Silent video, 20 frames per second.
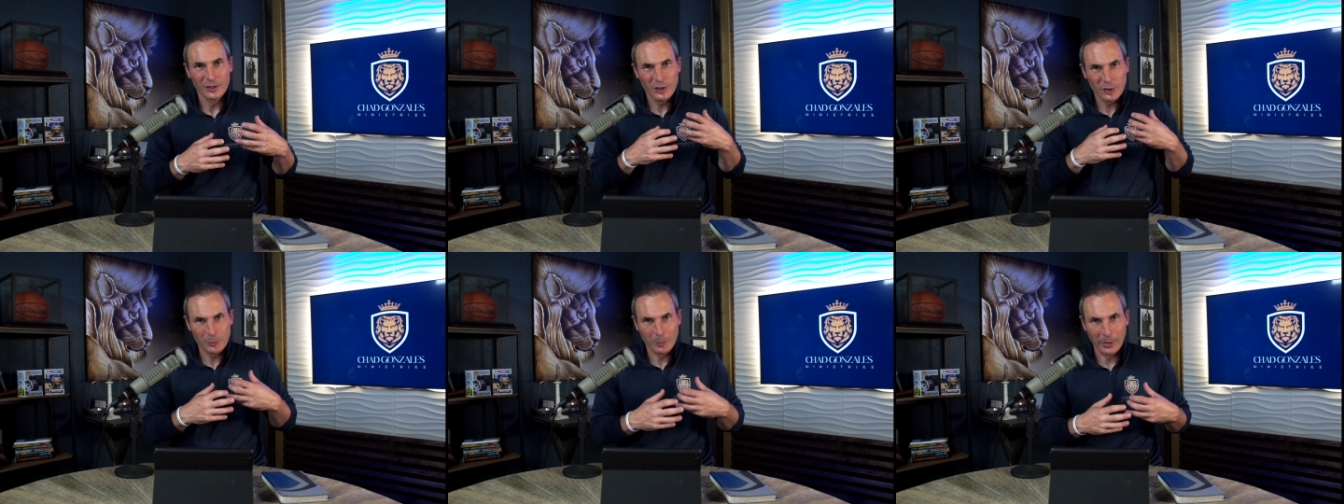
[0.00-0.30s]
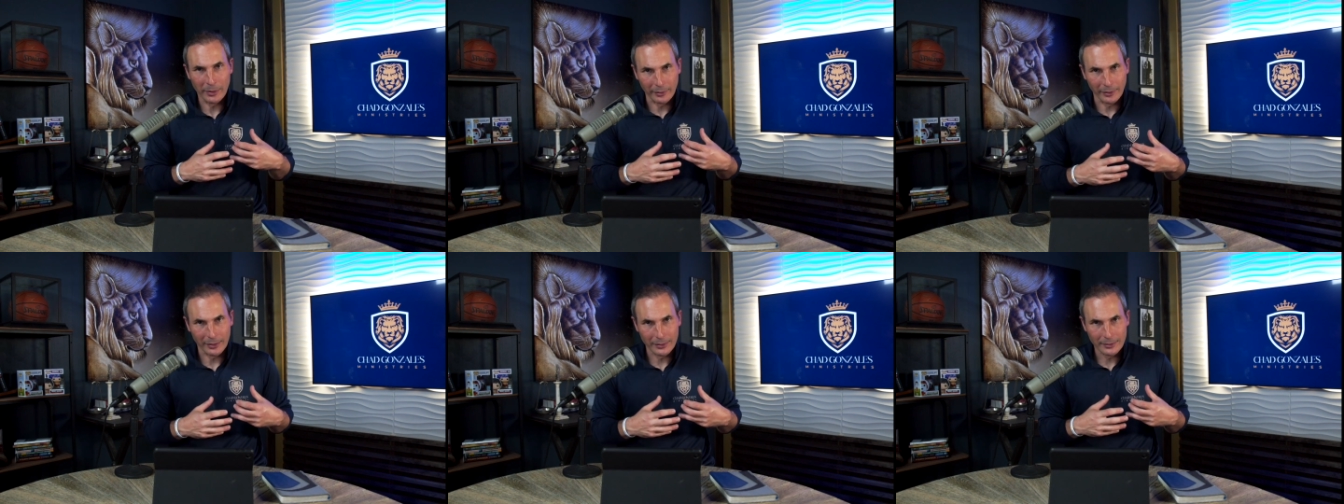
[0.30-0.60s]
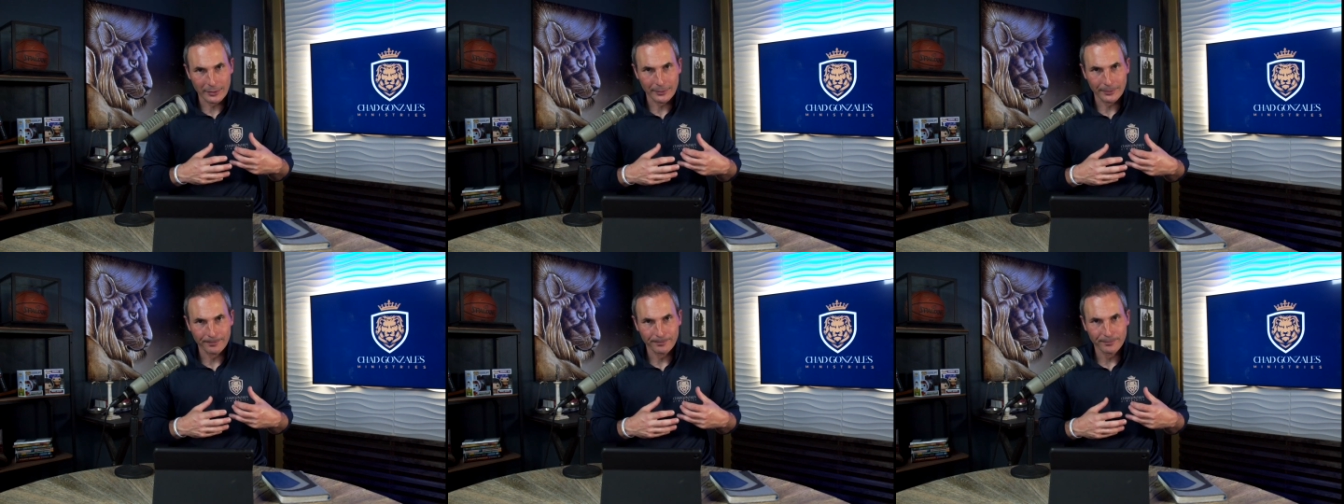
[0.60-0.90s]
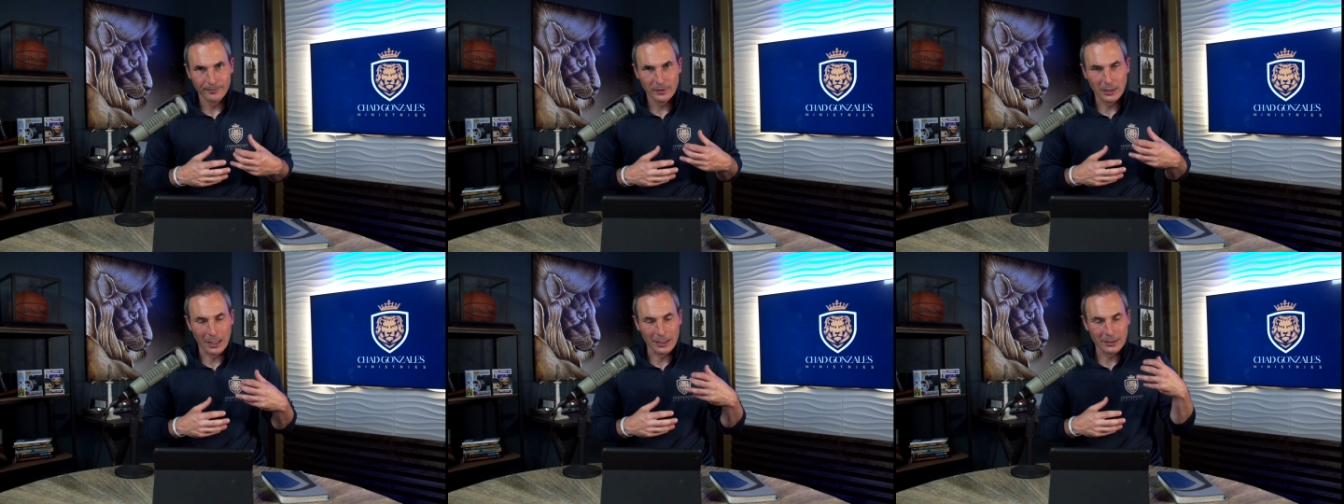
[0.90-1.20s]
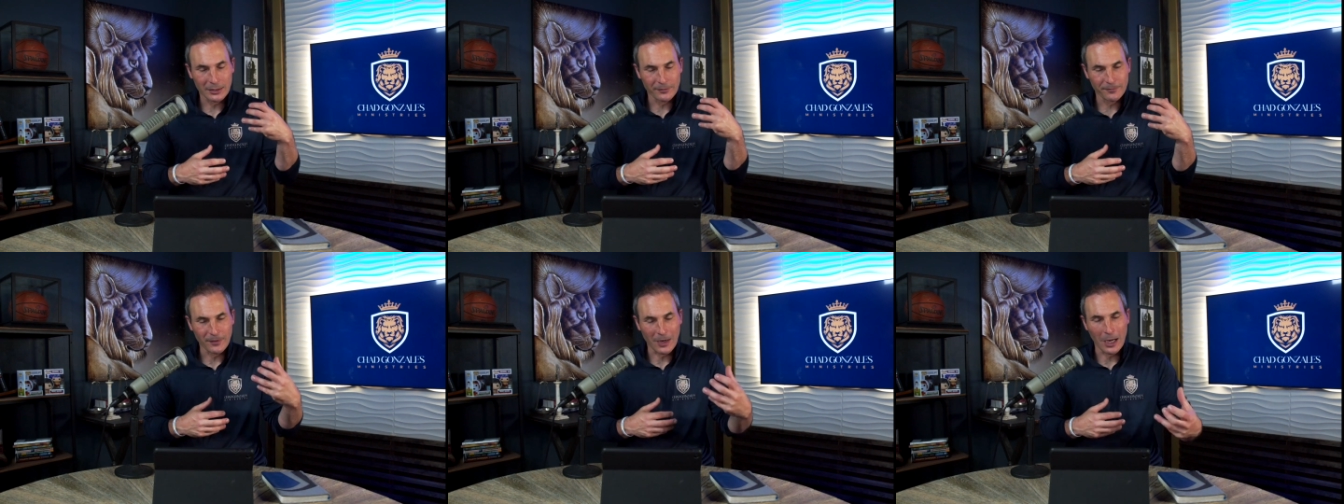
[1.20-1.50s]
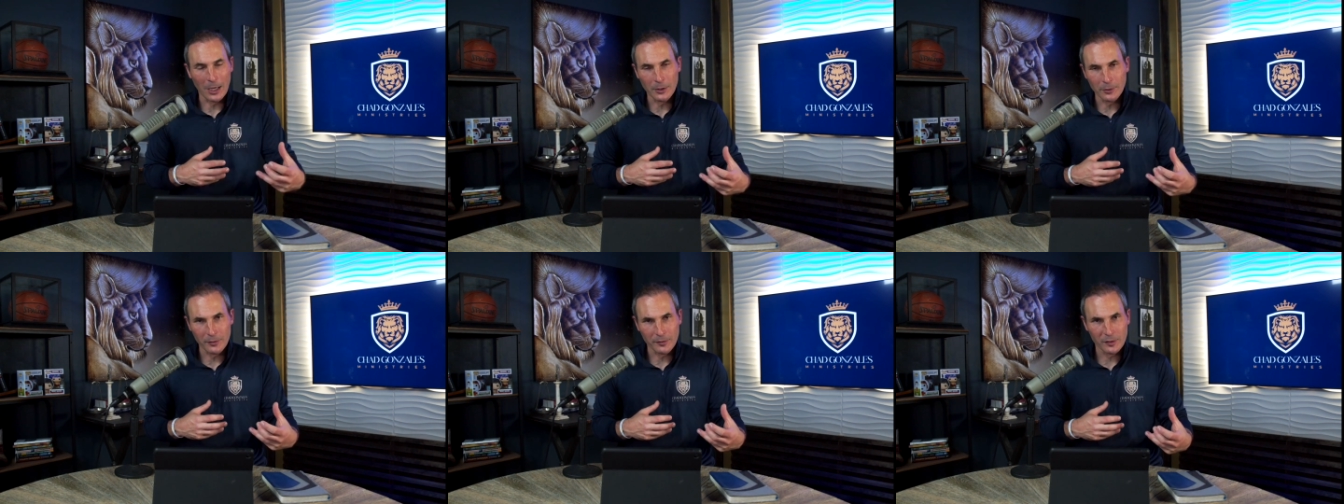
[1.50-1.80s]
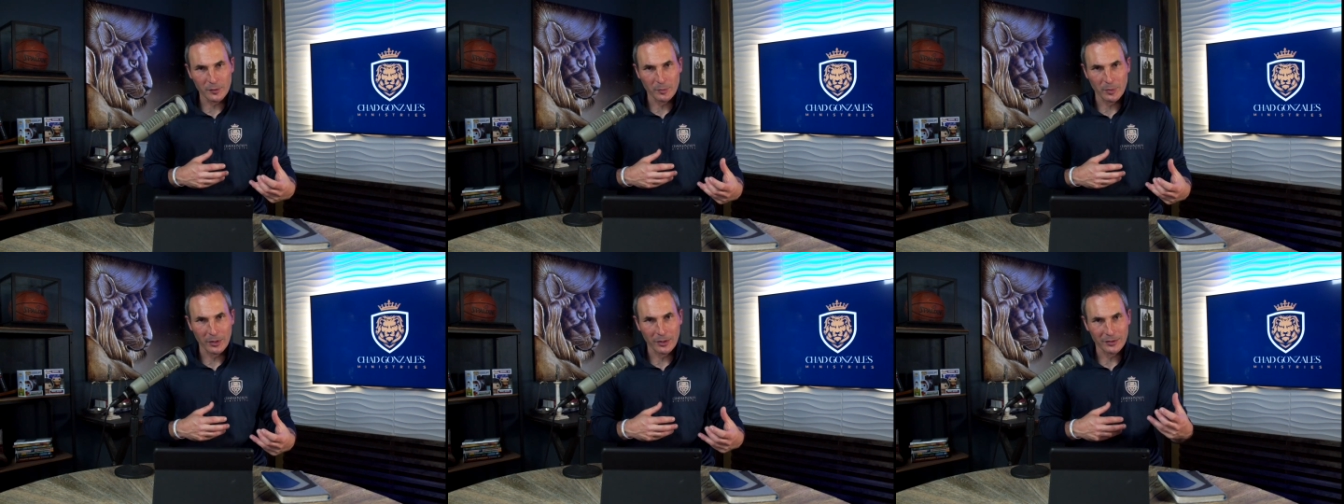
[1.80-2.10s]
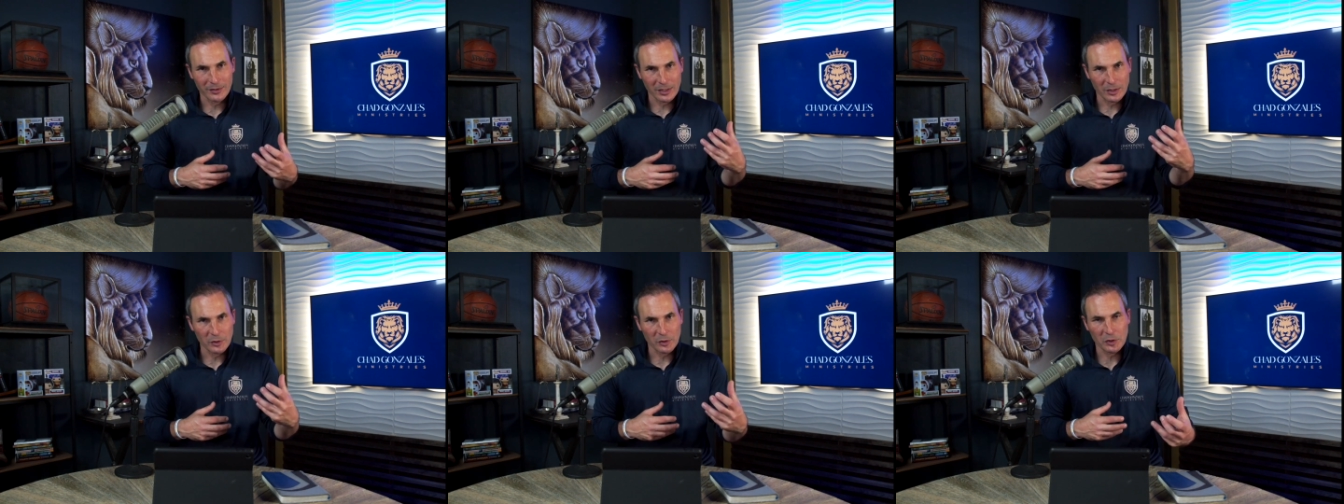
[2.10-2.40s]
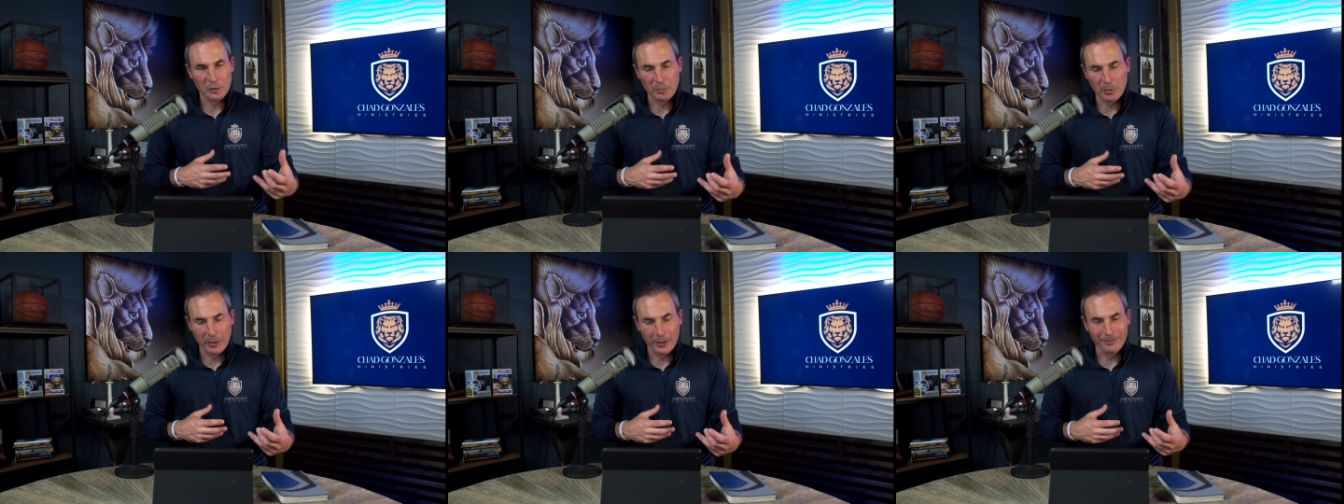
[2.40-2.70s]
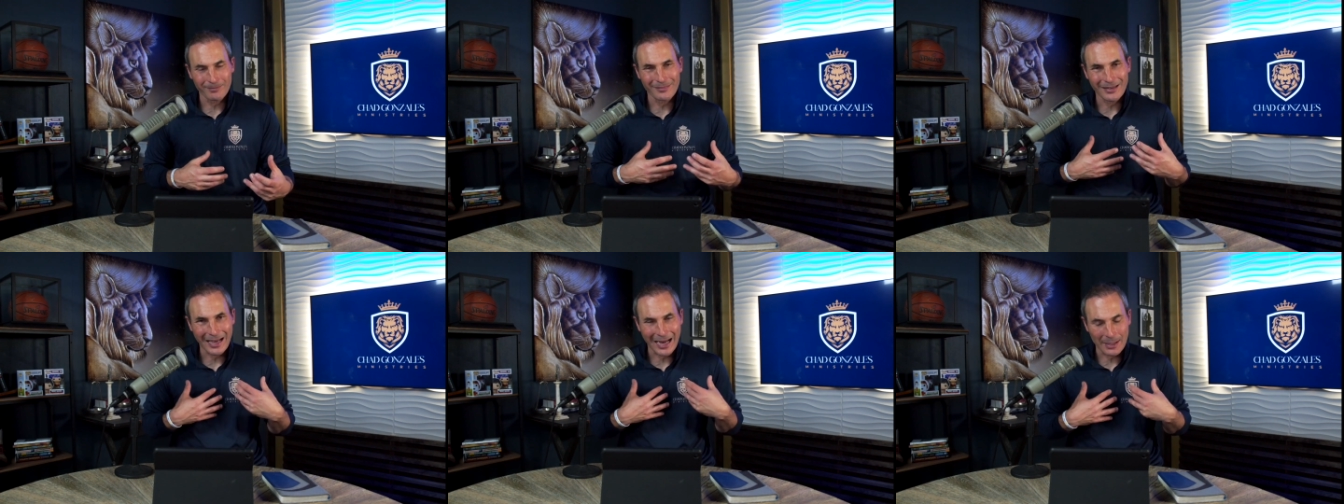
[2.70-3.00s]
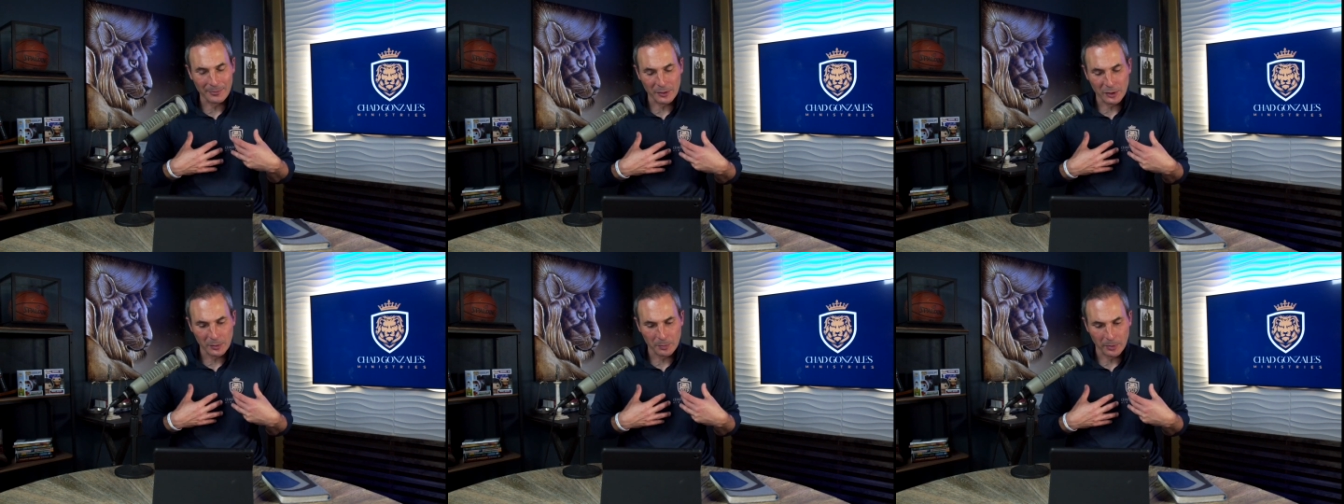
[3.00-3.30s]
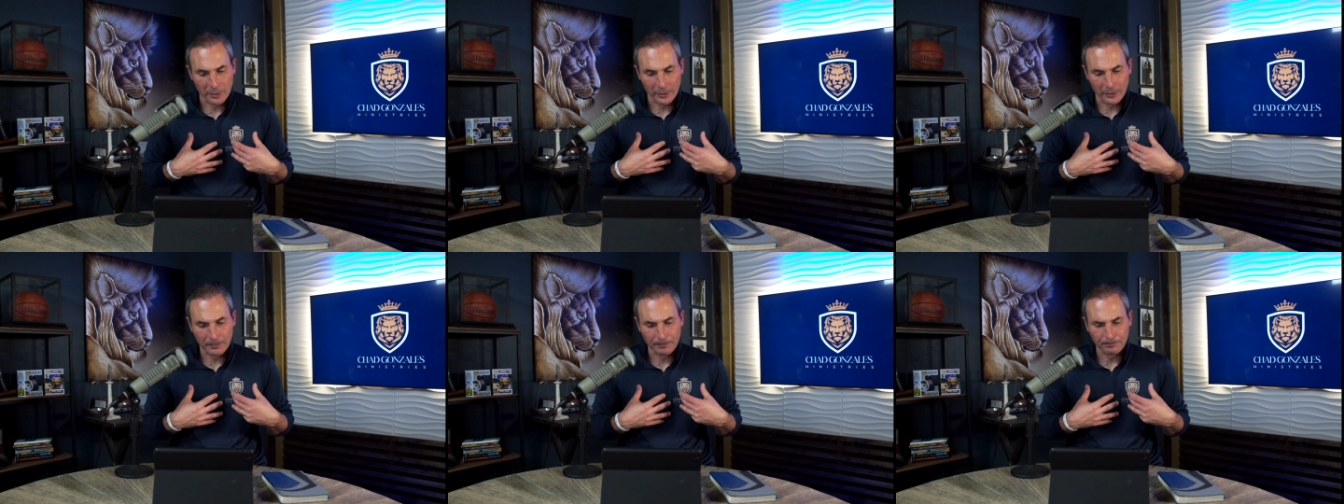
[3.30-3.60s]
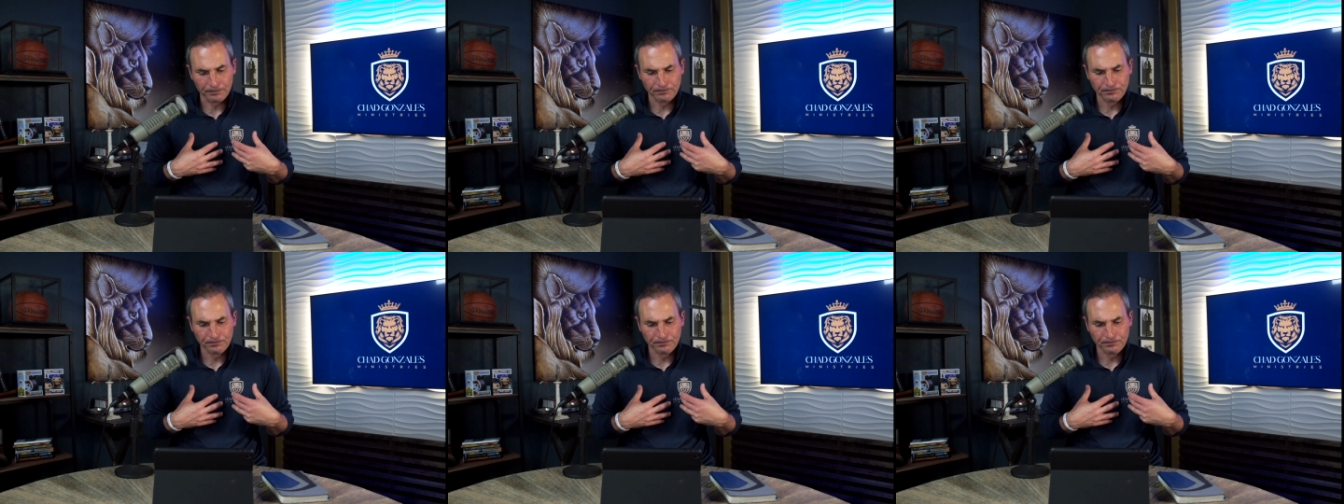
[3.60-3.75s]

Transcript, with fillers: Spirit. God's the Father of spirits. He's a spirit. I'm a spirit.